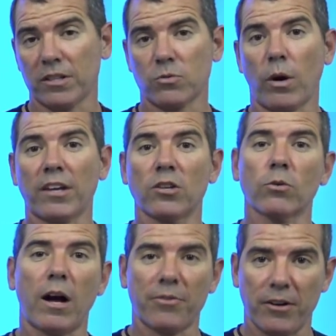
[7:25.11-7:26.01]
and it's why
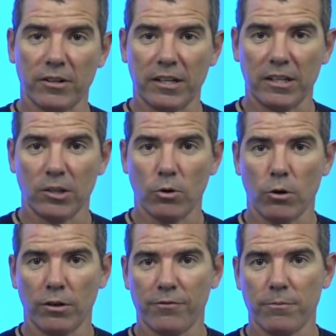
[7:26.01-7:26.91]
you're out there getting your
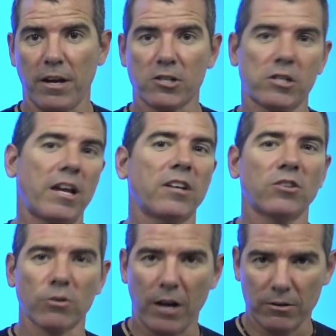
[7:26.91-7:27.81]
own information, and
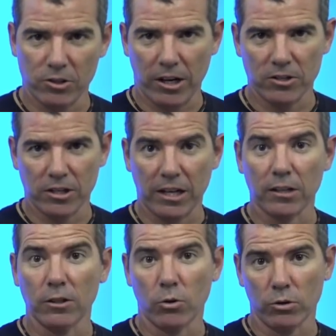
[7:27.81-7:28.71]
you're out changing on
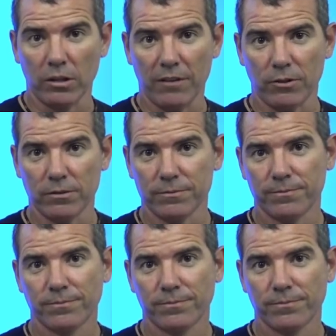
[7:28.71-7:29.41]
a local level.